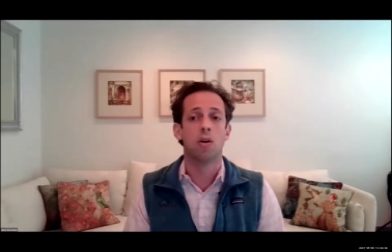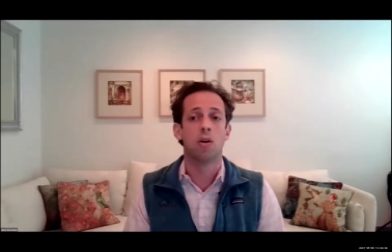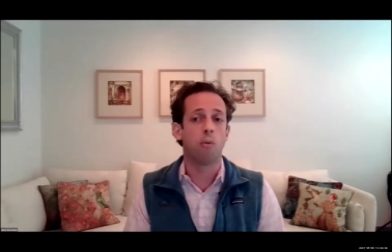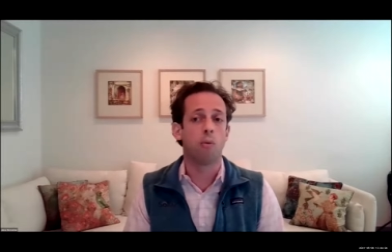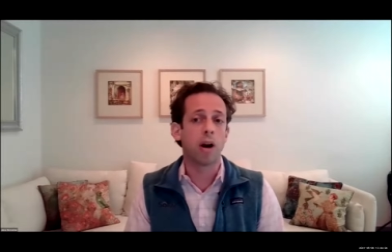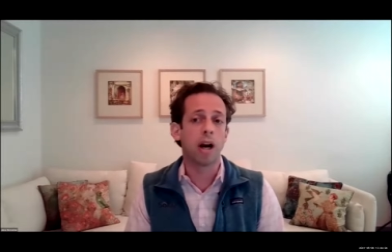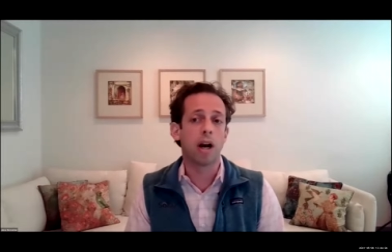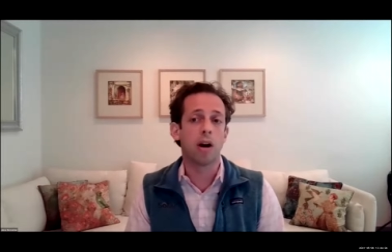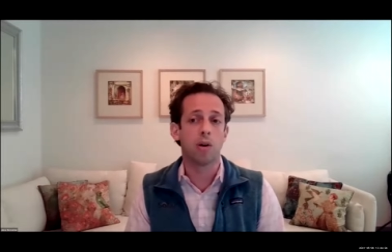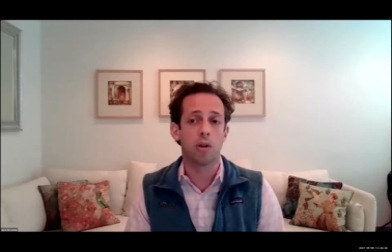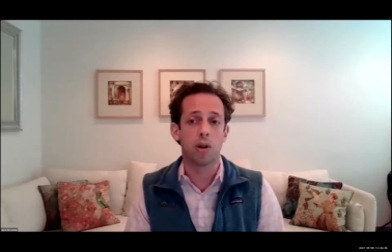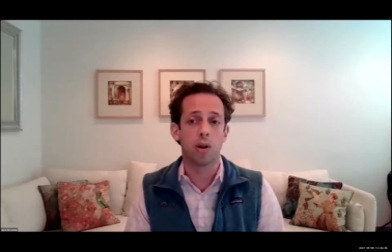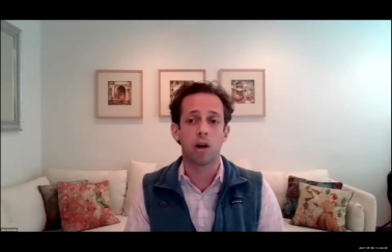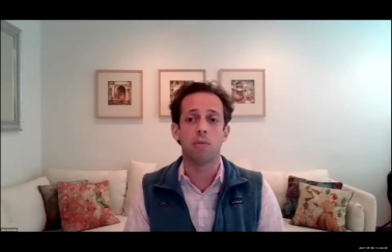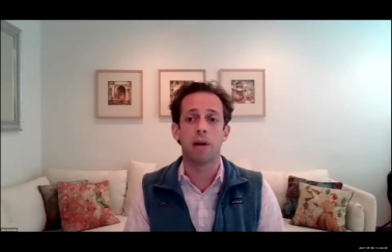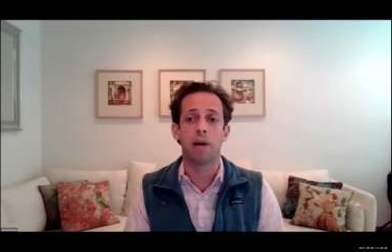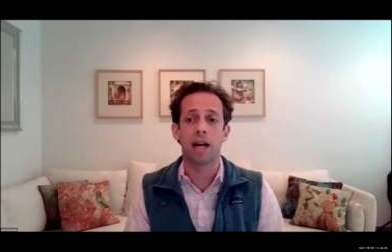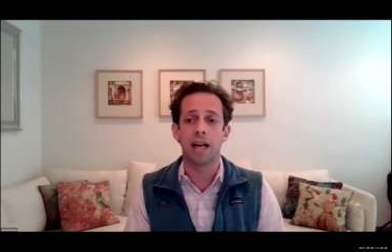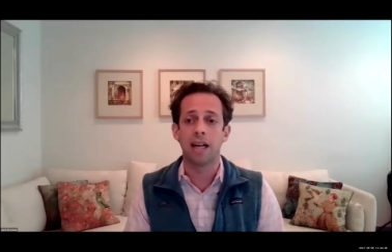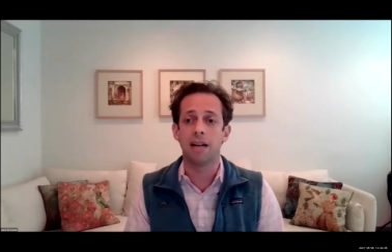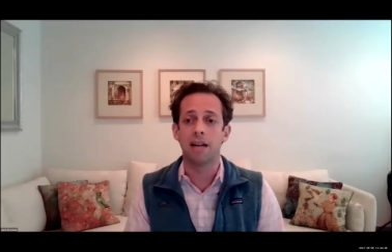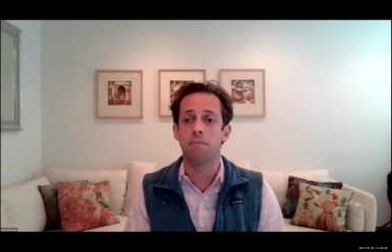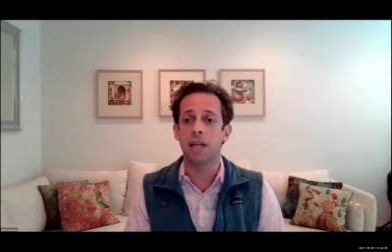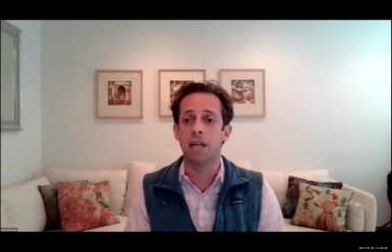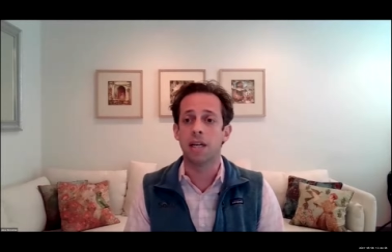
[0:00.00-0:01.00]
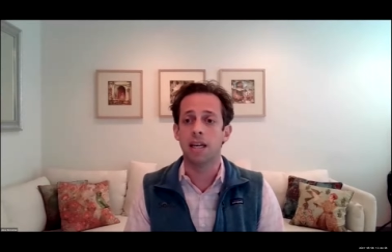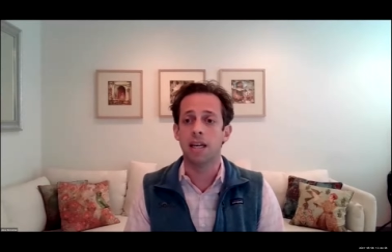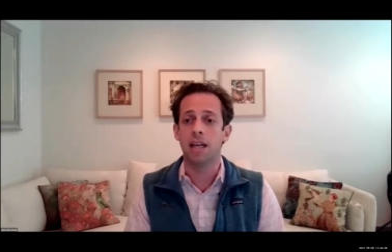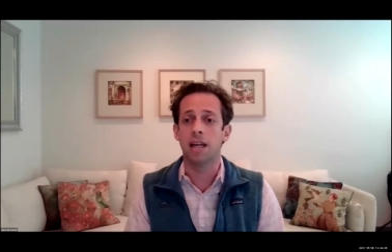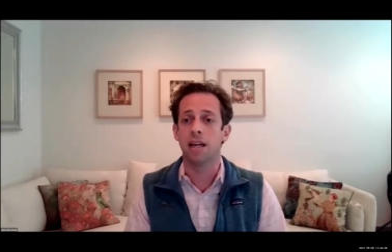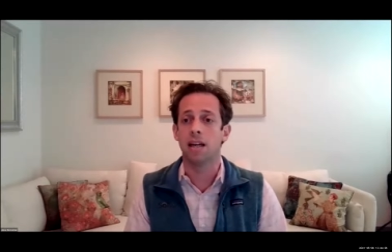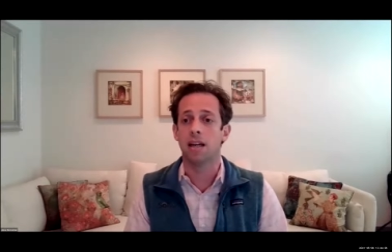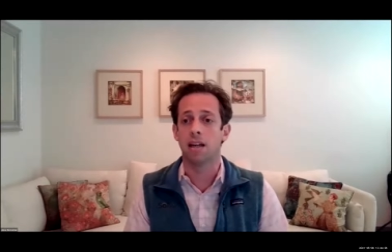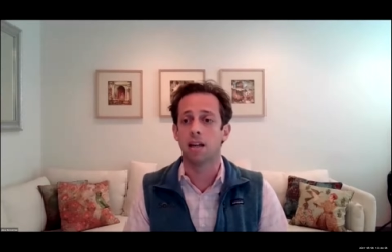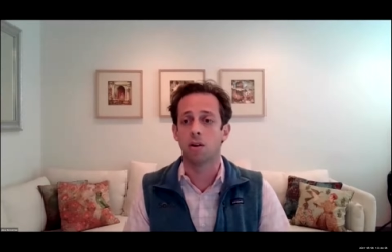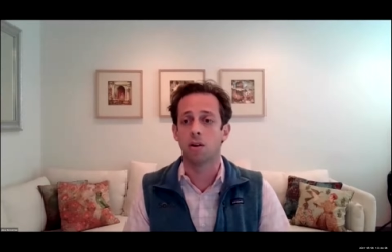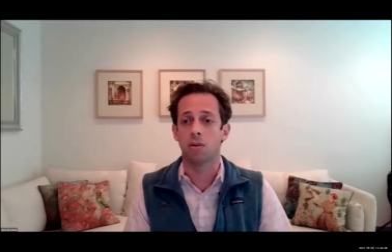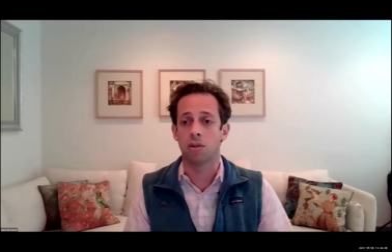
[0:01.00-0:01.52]
where there might
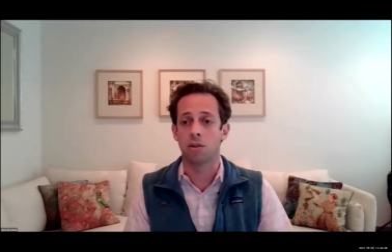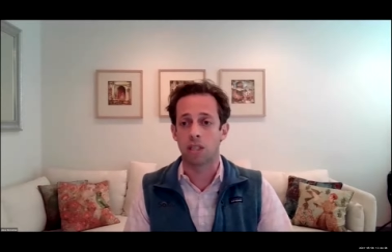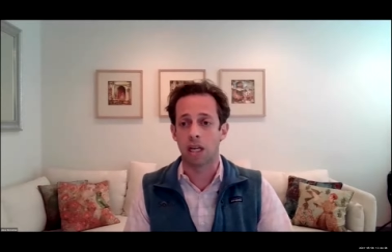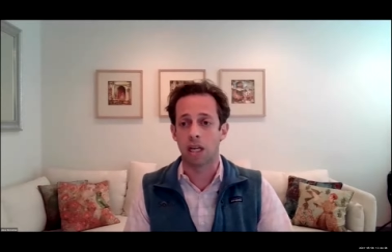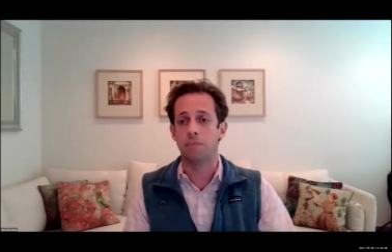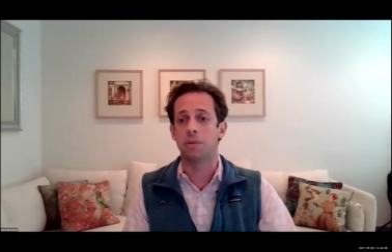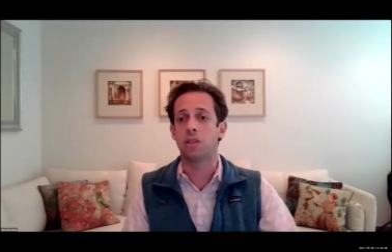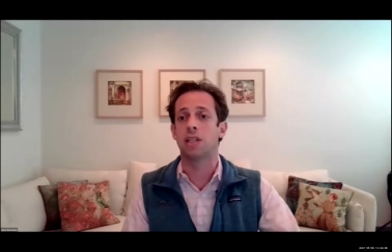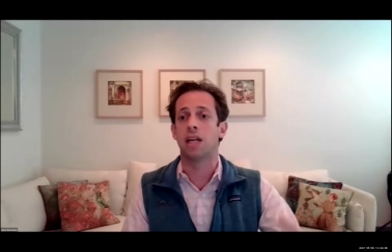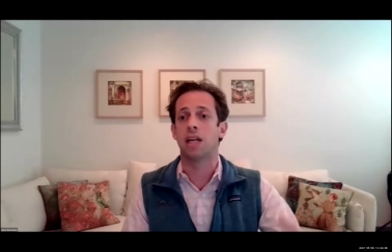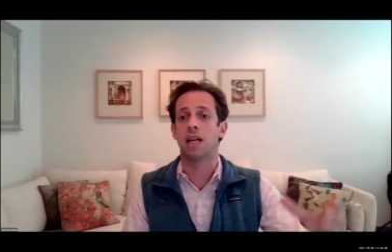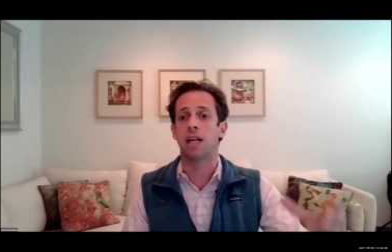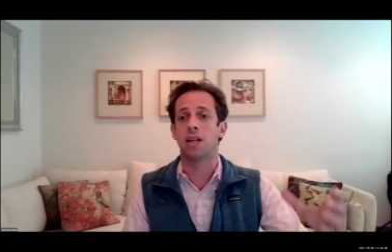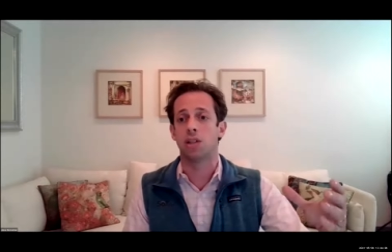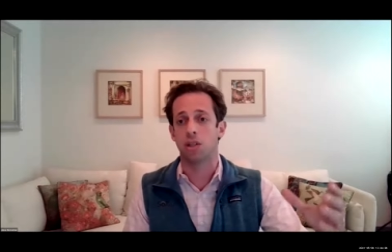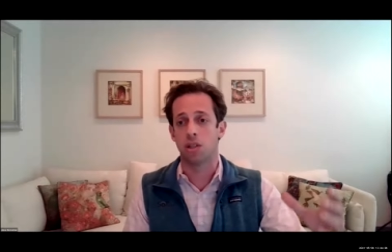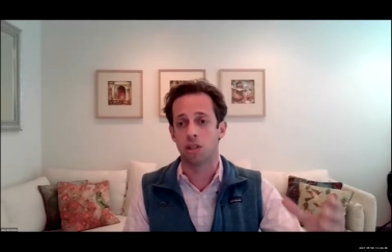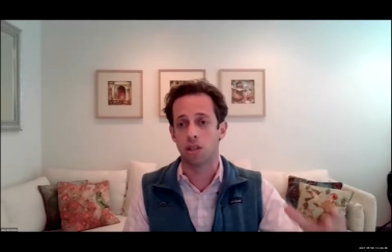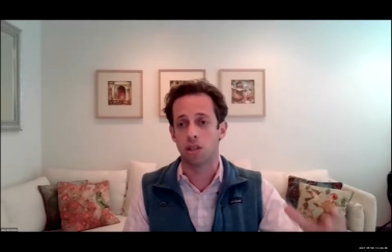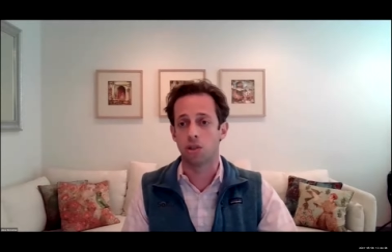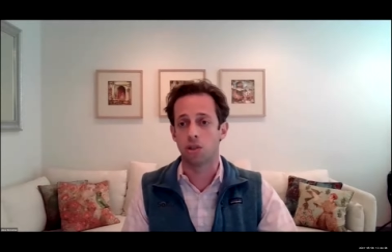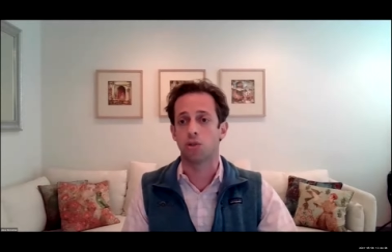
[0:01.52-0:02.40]
be substation,